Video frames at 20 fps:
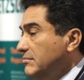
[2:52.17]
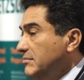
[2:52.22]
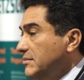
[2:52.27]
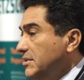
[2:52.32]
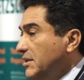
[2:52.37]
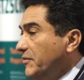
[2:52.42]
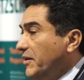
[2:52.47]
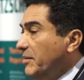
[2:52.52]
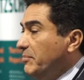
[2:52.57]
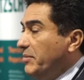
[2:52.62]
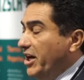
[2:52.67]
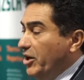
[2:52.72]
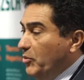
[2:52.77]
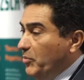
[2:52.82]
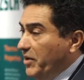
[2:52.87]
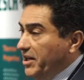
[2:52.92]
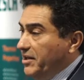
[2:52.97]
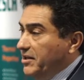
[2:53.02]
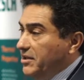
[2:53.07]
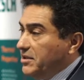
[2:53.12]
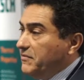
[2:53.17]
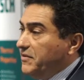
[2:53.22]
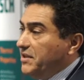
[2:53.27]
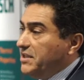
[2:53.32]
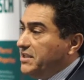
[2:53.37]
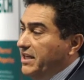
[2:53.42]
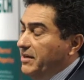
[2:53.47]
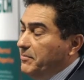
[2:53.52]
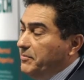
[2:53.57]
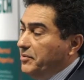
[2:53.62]
different biomarkers, for
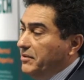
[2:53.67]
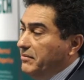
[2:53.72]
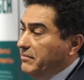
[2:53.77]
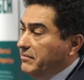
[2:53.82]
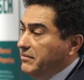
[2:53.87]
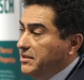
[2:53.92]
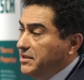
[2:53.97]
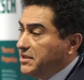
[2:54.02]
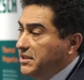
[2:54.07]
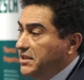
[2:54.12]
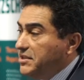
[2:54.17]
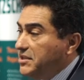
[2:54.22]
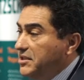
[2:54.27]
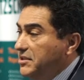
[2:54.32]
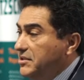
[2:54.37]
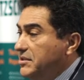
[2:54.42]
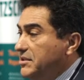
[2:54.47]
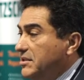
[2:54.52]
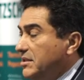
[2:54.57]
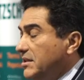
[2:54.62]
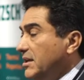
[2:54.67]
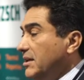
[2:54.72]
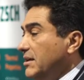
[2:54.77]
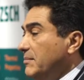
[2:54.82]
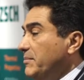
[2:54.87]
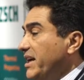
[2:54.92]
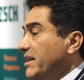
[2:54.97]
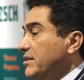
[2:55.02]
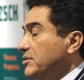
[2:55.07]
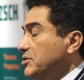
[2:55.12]
example, diseases,
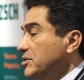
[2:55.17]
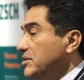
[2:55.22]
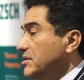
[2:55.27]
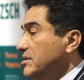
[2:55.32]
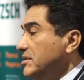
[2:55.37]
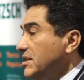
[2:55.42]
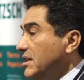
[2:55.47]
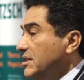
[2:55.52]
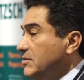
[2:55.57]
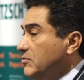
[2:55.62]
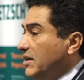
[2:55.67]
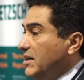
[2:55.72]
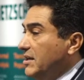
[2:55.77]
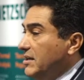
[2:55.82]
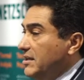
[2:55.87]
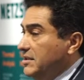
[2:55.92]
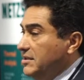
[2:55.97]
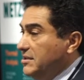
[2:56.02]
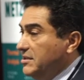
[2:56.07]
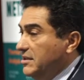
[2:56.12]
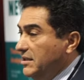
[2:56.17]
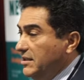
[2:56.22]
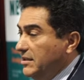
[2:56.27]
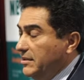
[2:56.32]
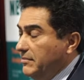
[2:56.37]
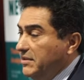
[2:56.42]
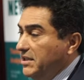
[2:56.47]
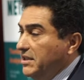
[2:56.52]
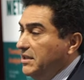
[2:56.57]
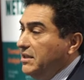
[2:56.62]
pathogens, as well as
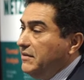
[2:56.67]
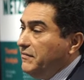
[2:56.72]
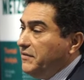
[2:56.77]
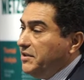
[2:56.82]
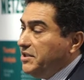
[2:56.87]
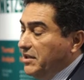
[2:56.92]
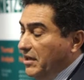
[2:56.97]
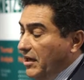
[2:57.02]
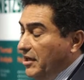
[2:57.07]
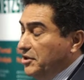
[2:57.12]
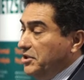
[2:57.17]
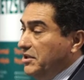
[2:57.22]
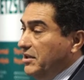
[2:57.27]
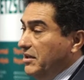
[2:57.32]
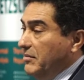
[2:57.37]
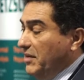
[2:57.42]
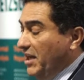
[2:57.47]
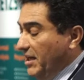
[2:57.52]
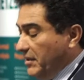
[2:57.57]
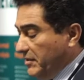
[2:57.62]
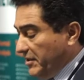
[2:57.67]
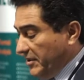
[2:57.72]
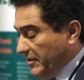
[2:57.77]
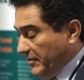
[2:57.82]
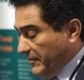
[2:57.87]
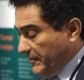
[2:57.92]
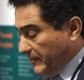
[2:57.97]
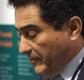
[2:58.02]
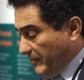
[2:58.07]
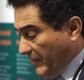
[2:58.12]
physiological monitoring.
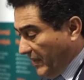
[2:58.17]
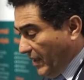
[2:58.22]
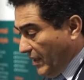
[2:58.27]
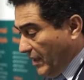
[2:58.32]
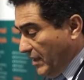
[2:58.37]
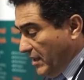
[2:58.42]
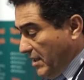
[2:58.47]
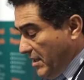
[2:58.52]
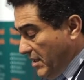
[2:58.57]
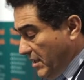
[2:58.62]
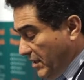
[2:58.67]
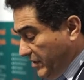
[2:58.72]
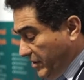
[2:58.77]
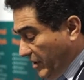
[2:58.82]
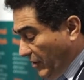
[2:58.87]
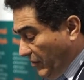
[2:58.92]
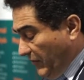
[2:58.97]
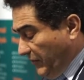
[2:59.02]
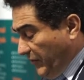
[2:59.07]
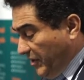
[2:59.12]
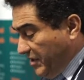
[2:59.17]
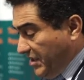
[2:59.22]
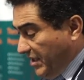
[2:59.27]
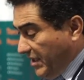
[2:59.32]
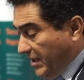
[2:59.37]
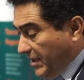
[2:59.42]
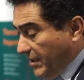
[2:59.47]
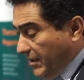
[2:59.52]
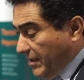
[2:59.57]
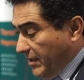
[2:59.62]
So the first
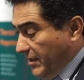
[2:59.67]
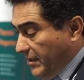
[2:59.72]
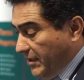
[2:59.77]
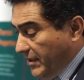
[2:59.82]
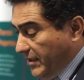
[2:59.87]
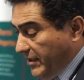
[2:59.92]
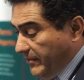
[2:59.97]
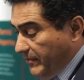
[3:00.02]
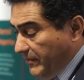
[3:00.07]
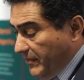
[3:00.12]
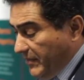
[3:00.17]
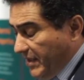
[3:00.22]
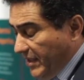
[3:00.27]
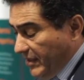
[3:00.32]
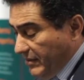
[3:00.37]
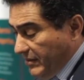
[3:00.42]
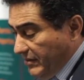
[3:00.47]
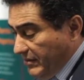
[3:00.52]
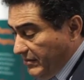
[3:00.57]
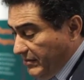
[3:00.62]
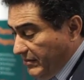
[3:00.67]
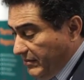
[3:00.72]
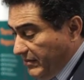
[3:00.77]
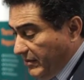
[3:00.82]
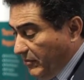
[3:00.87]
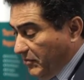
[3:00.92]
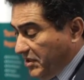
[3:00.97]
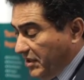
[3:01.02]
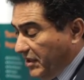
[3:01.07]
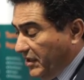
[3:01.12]
thing that
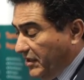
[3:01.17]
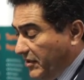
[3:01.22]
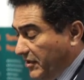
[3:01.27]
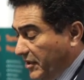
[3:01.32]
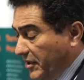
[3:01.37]
was really the